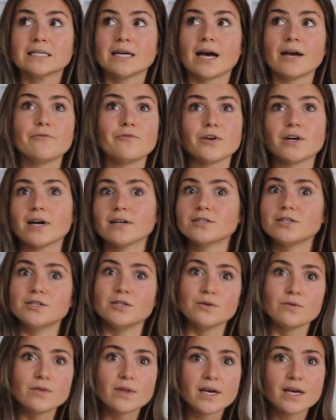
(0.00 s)
I forgot to
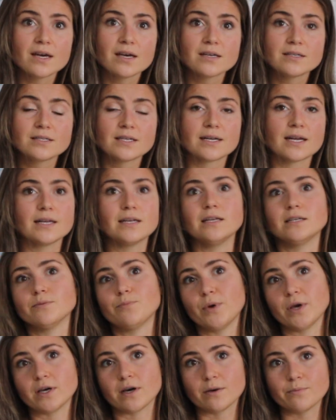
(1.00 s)
do this and I need to
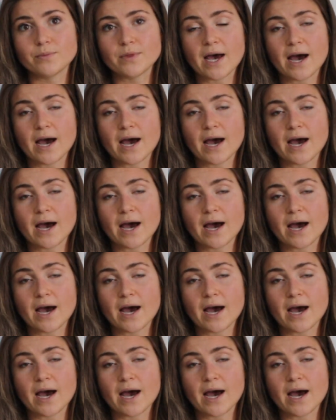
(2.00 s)
pick up